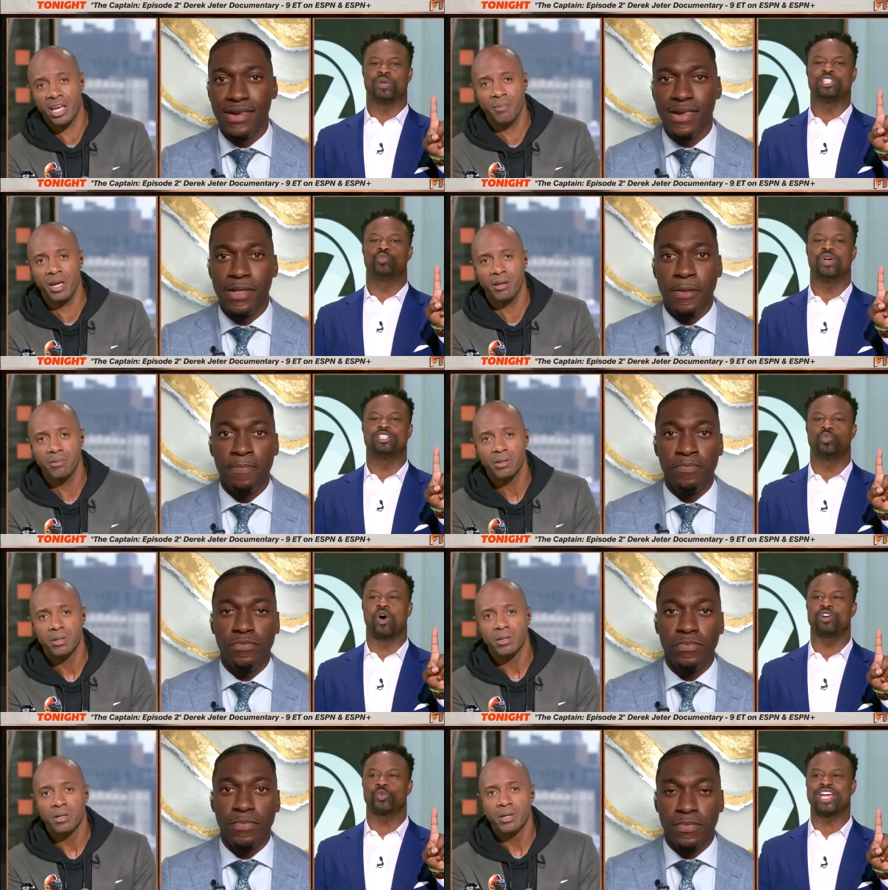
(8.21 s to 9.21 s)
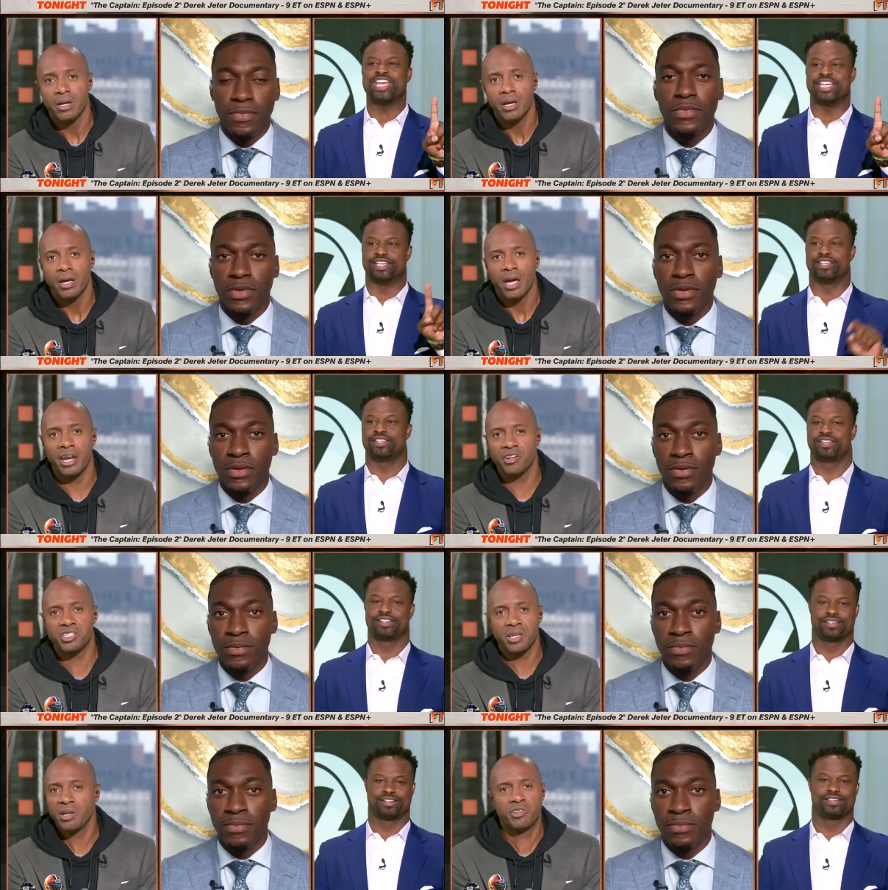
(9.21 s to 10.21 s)
Speaker 1: it's, it in? It's one read, and it
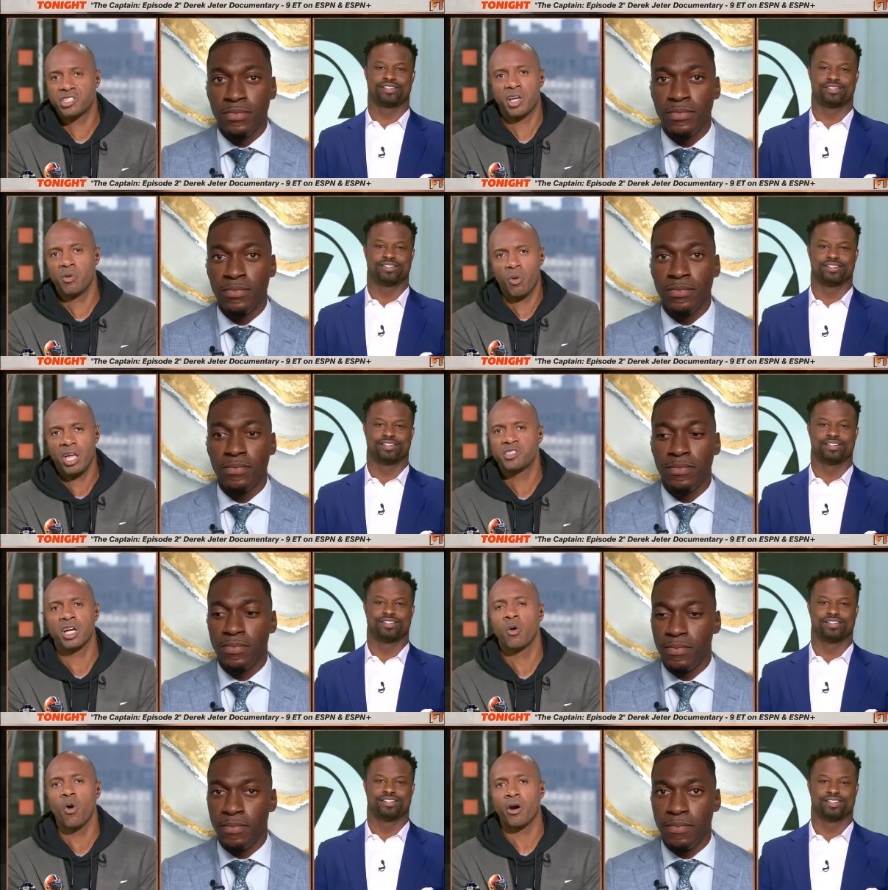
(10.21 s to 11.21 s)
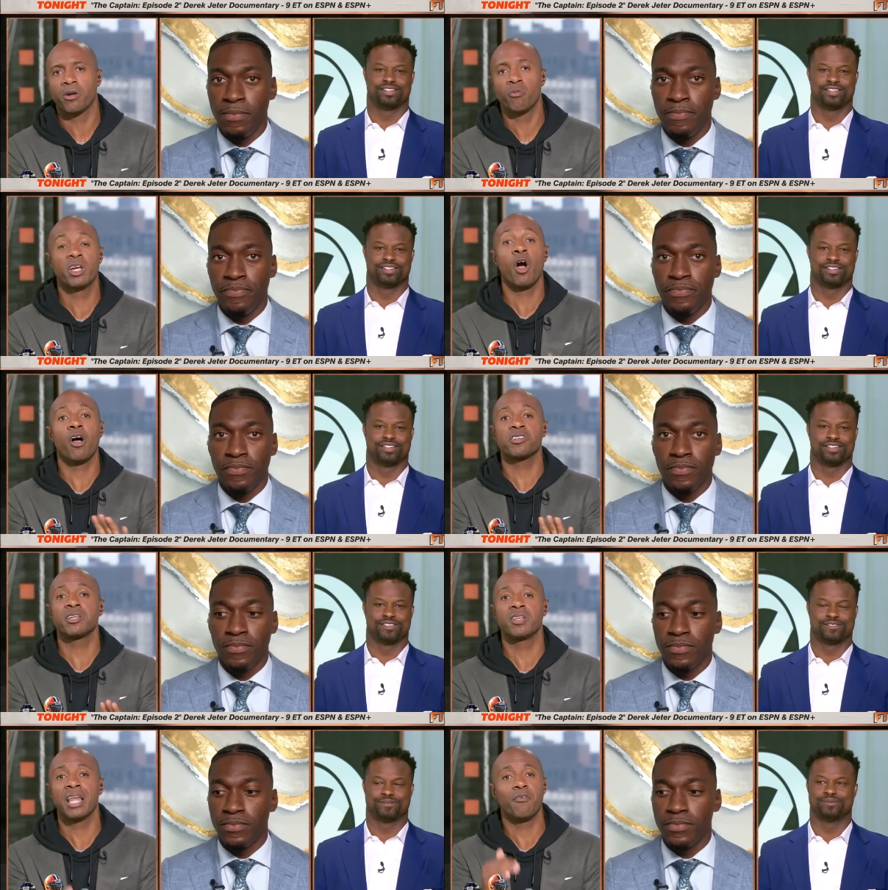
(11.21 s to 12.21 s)
just it just it, it's going to work, regardless of
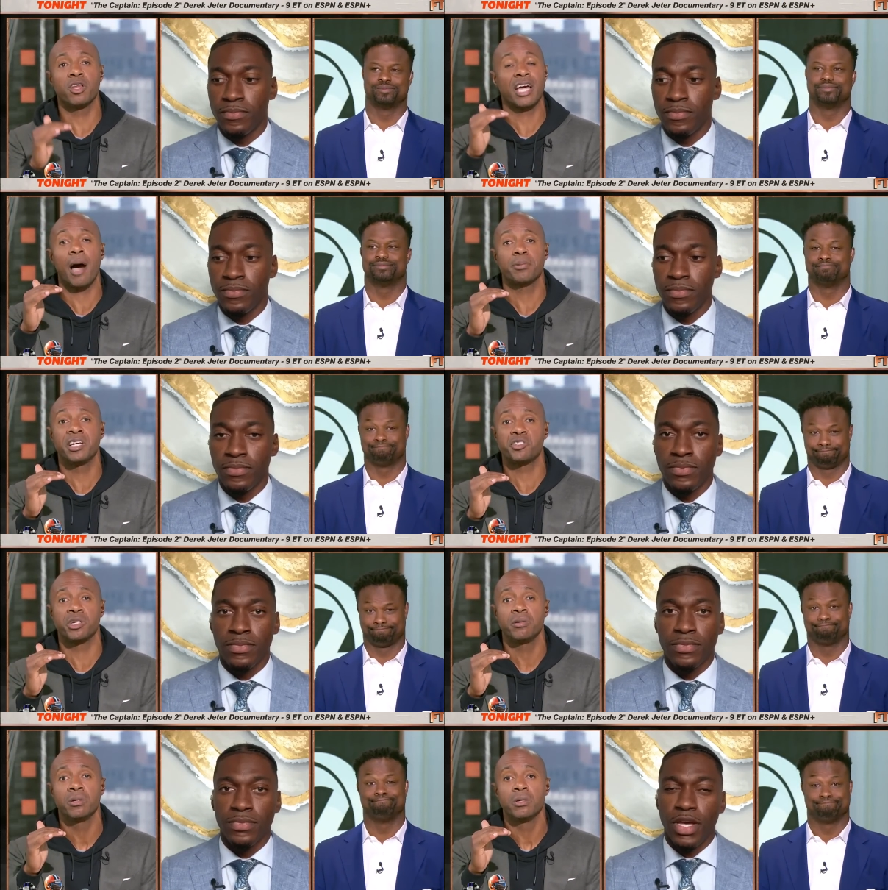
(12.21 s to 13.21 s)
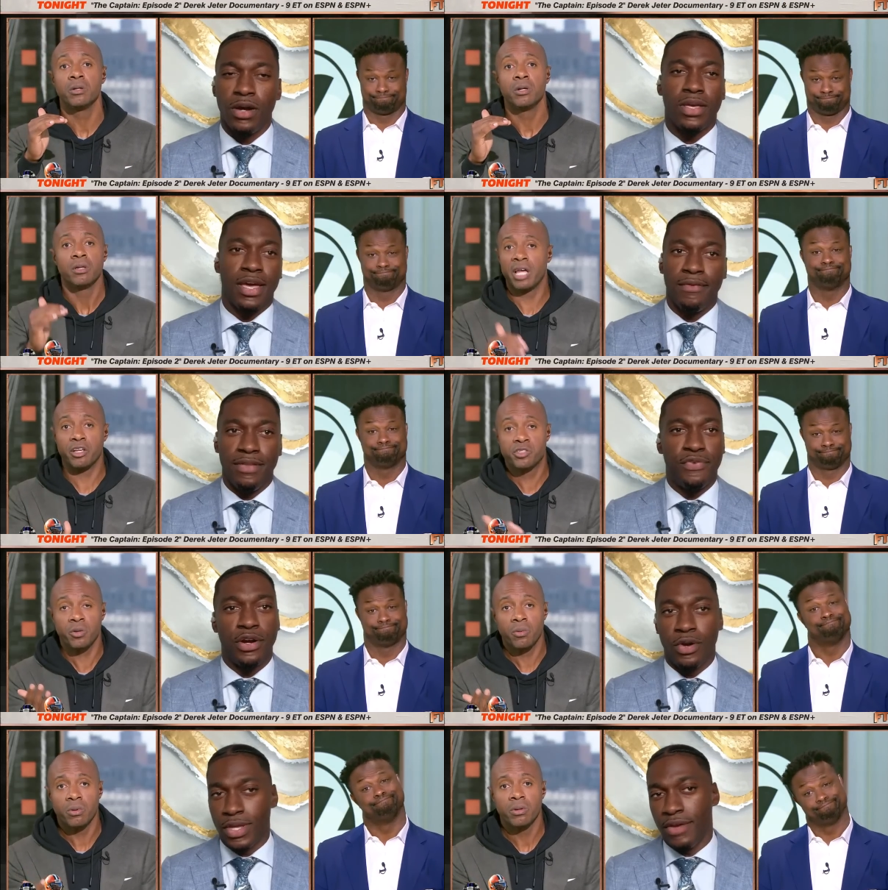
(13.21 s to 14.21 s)
the level of the competition. Okay,
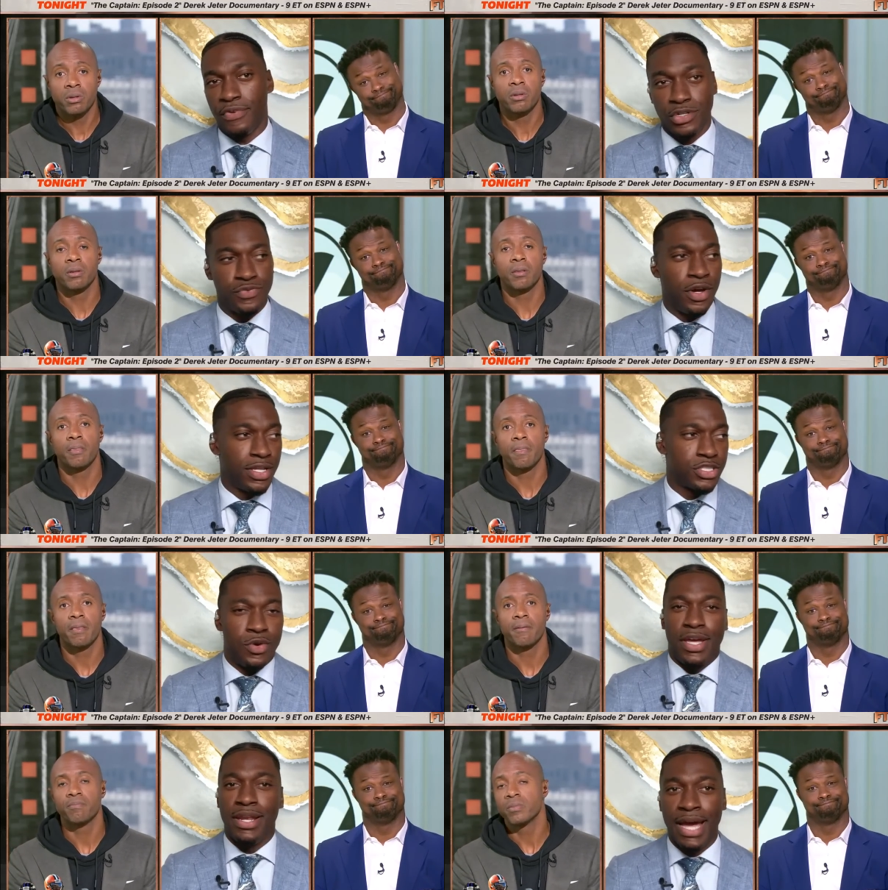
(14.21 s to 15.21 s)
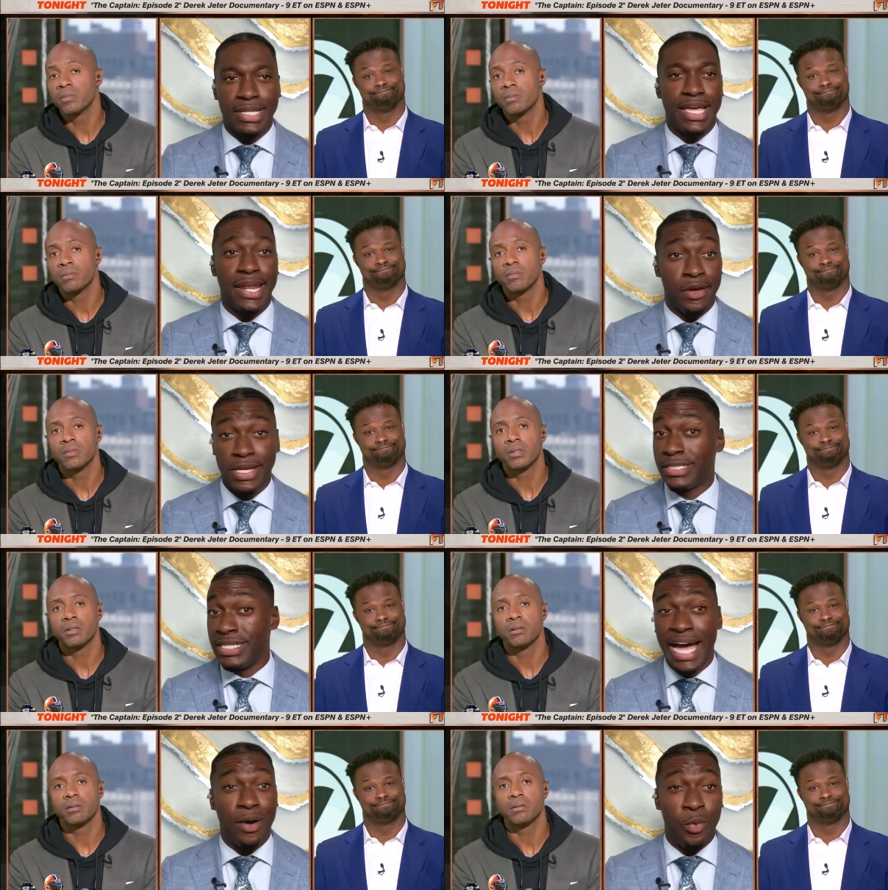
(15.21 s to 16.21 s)
for,
Speaker 2: okay. First of all, let's go ahead and knock that out. It's
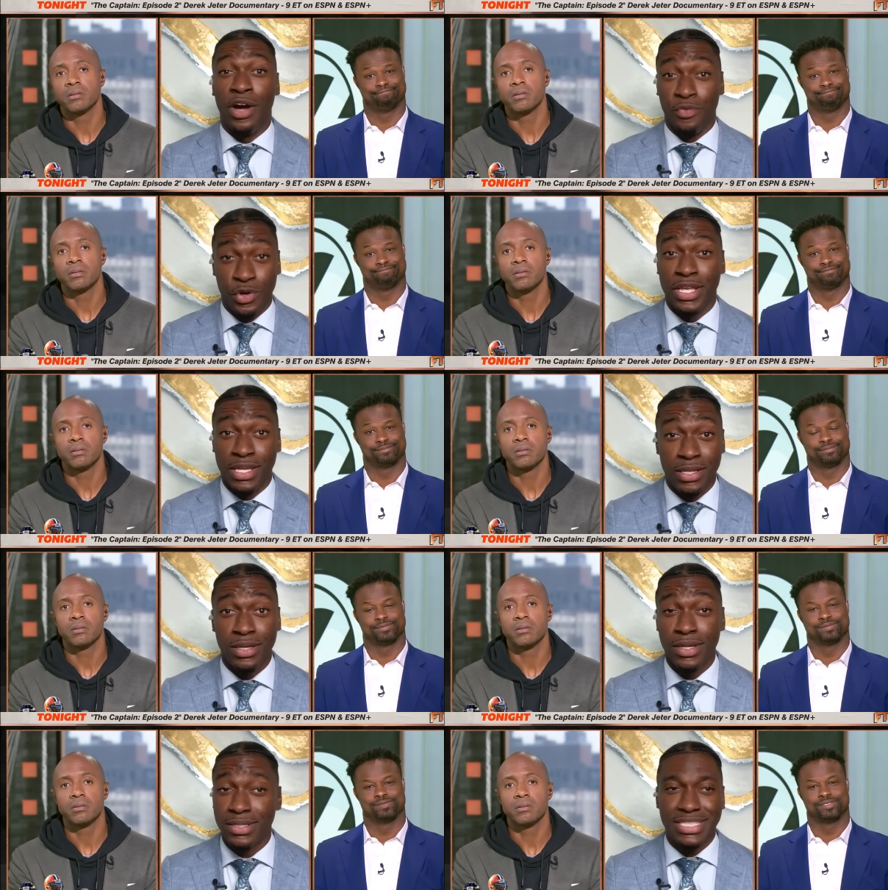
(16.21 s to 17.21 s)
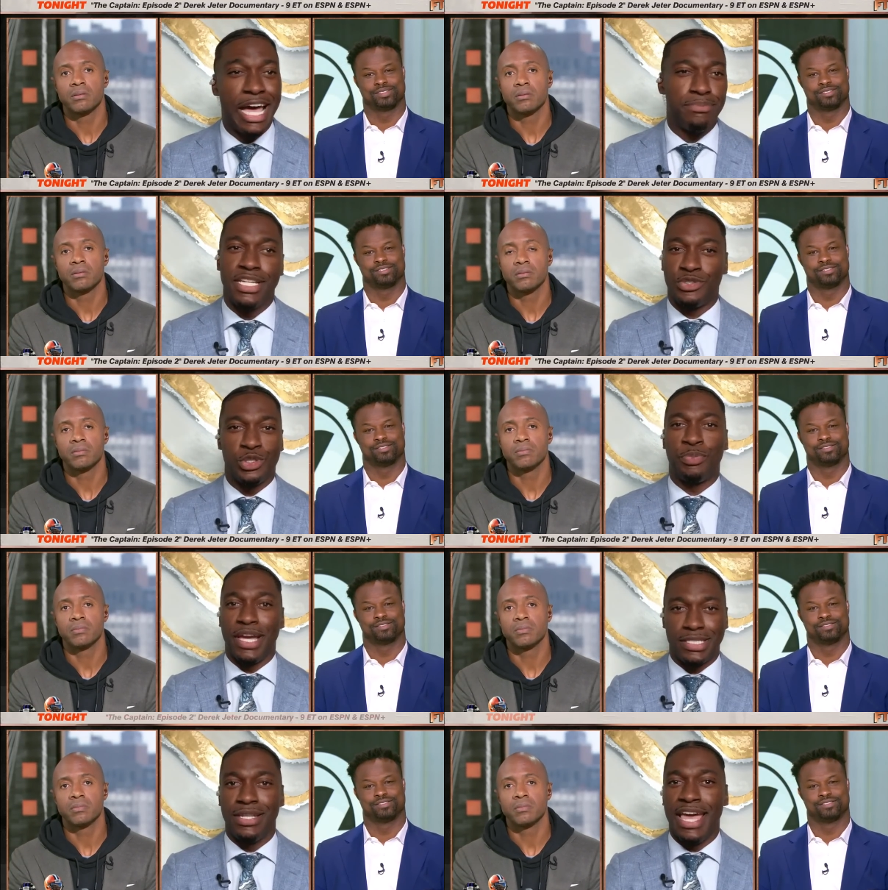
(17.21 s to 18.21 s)
not one read. Stop
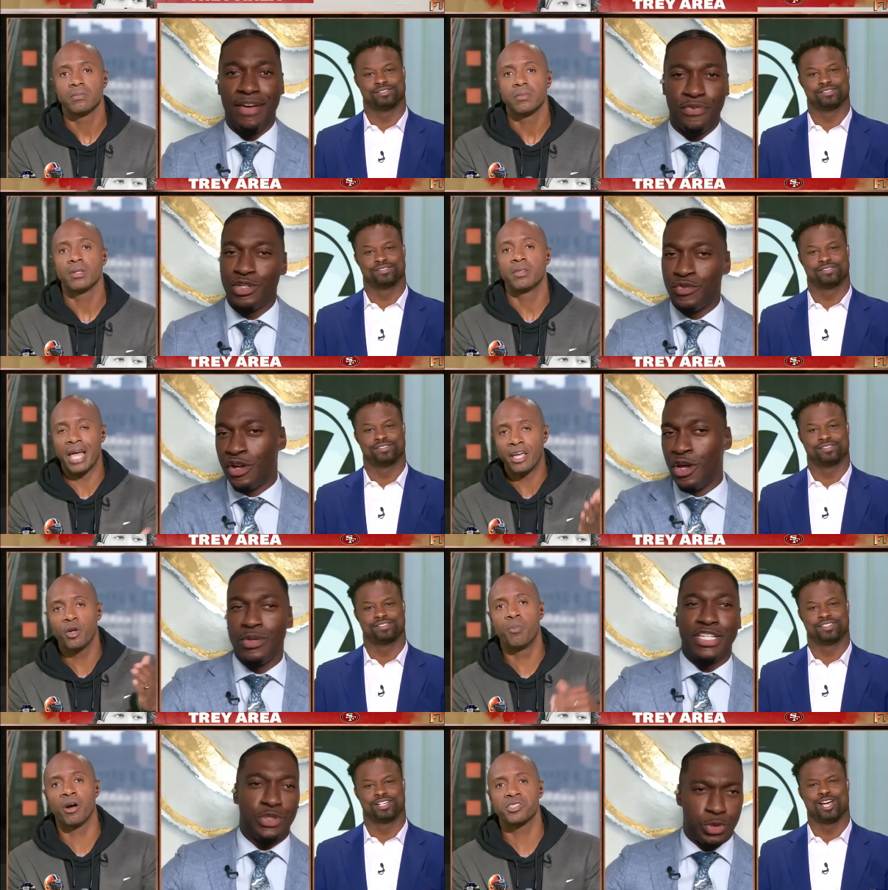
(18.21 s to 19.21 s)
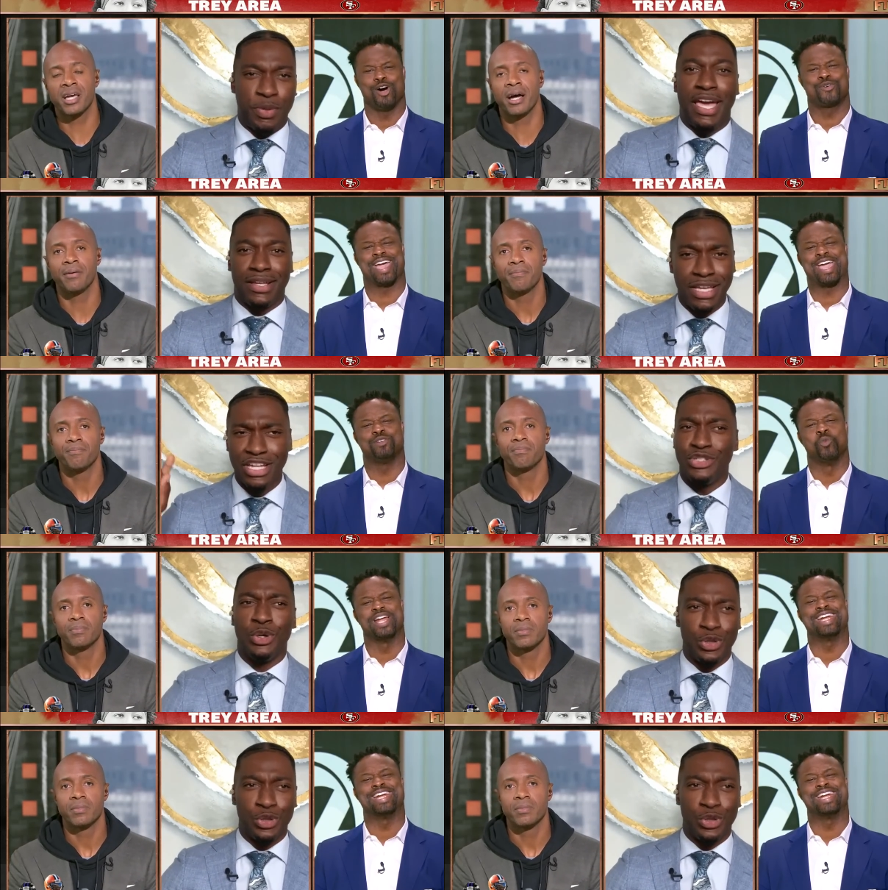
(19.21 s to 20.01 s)
disrespecting that. First of all, don't you, disrespect okay, one